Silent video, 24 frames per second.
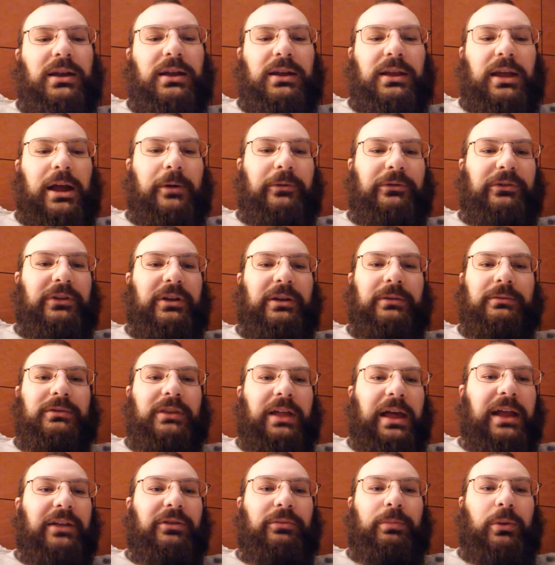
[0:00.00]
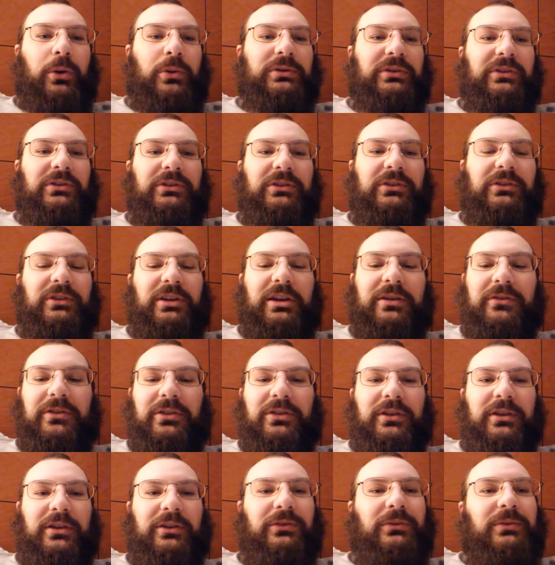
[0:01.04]
yeah, I was getting lance bonuses and
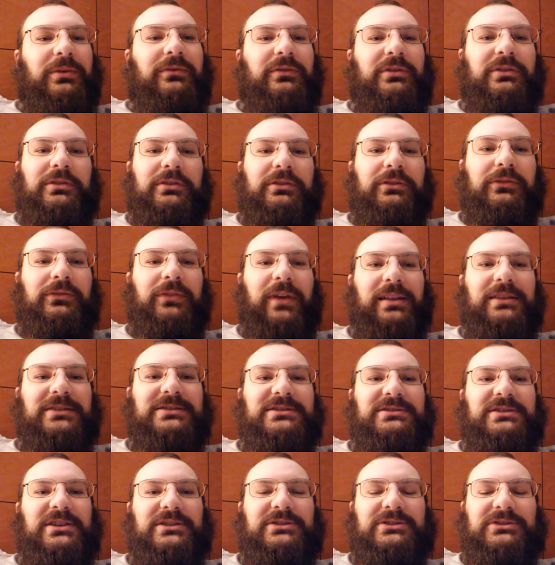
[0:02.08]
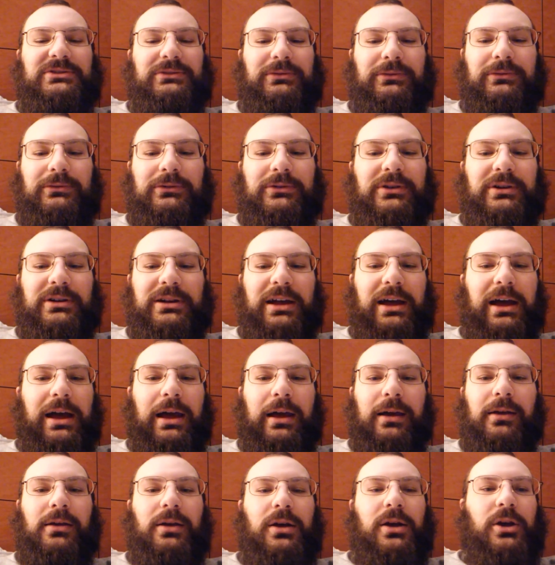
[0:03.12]
everything. So even defense six
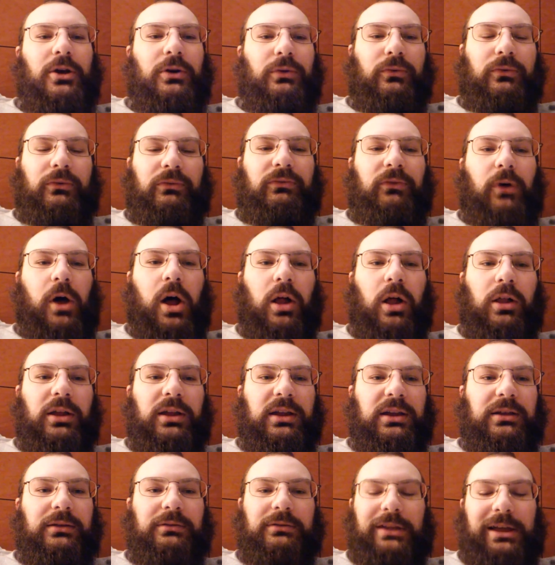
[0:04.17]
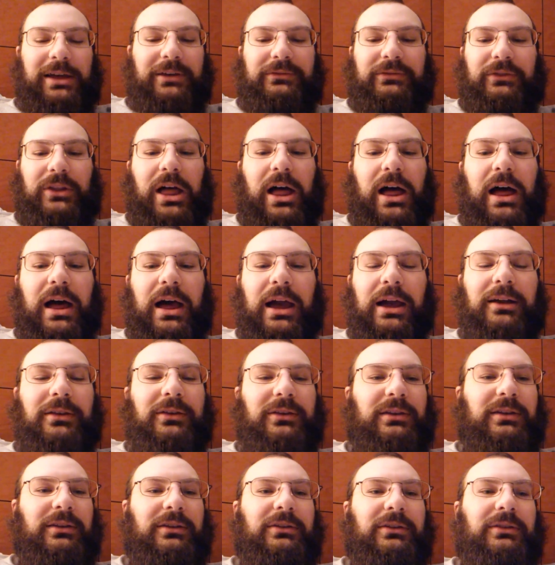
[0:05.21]
Uruk-hai were falling like
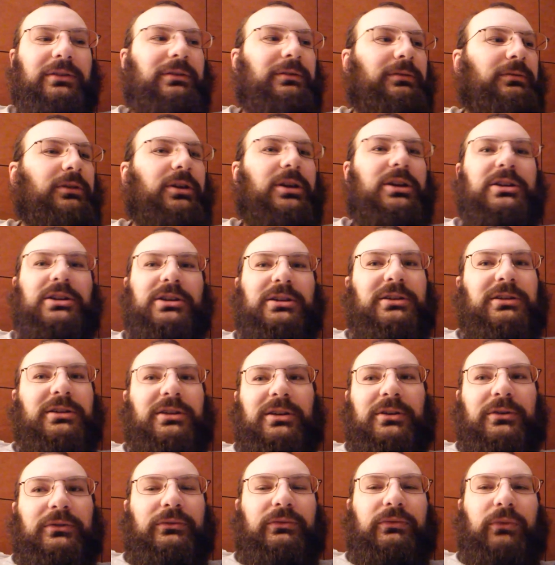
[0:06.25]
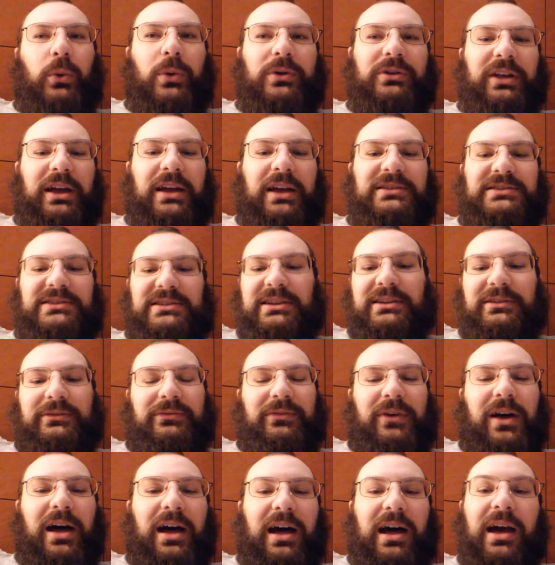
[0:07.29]
flies because four dice to get a
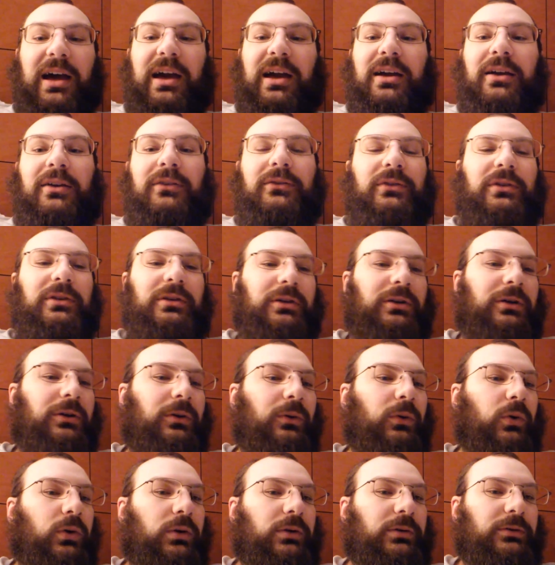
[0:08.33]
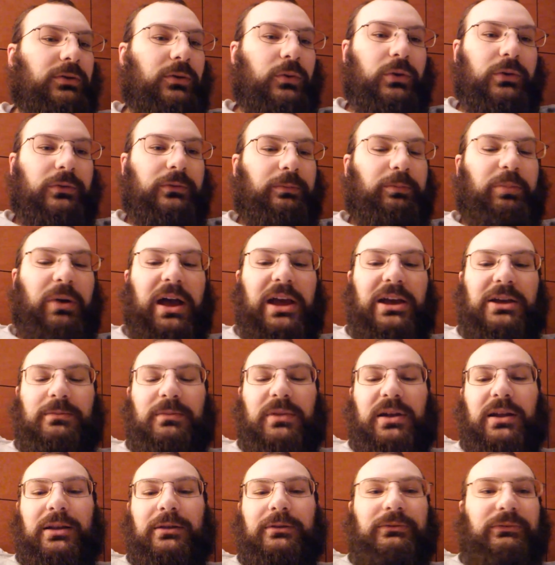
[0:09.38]
five, you know, or or
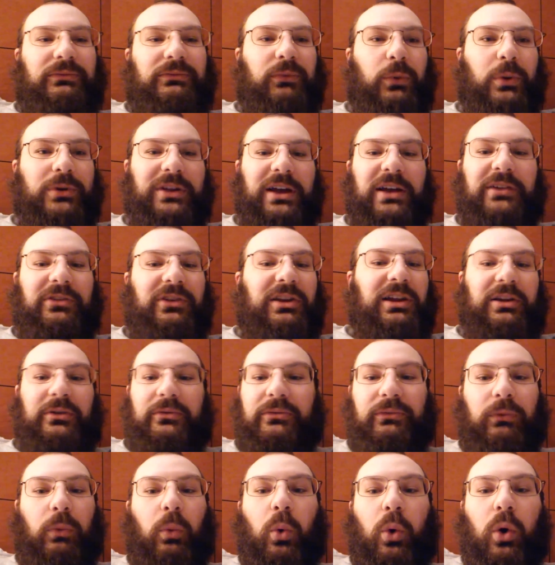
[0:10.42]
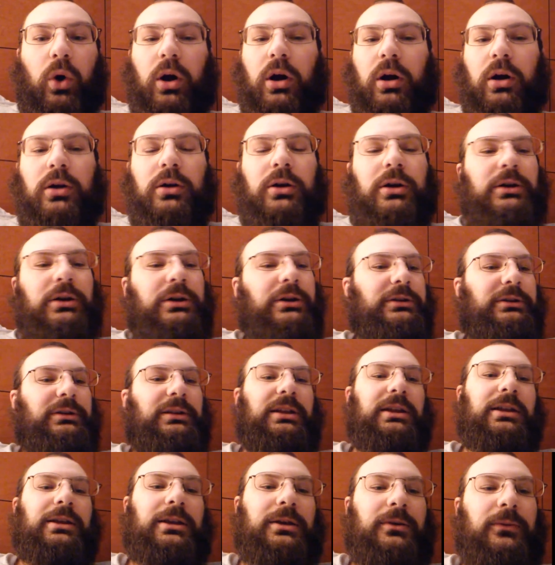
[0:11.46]
pikemen, four dice to get a four.
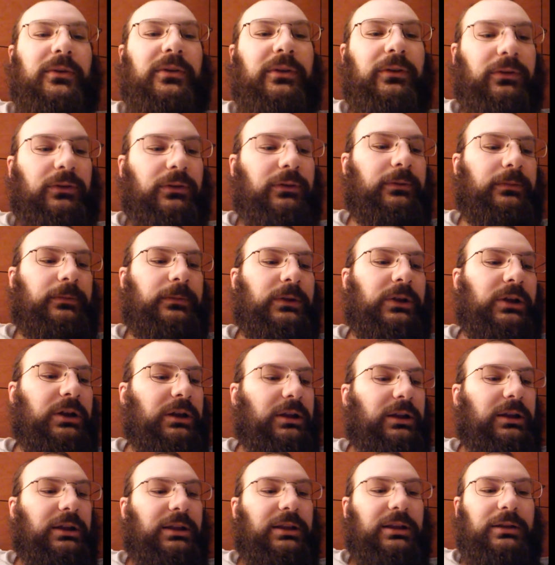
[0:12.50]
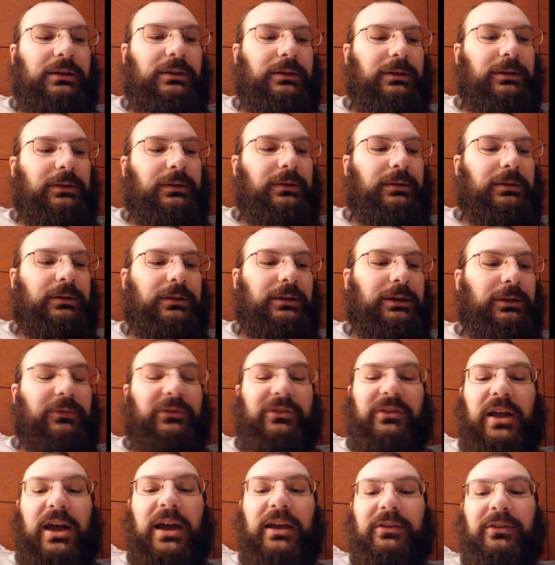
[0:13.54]
It, it was it
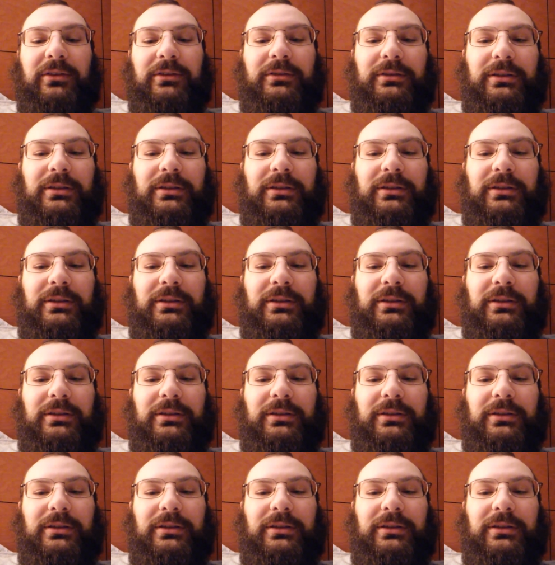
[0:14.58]
was nice.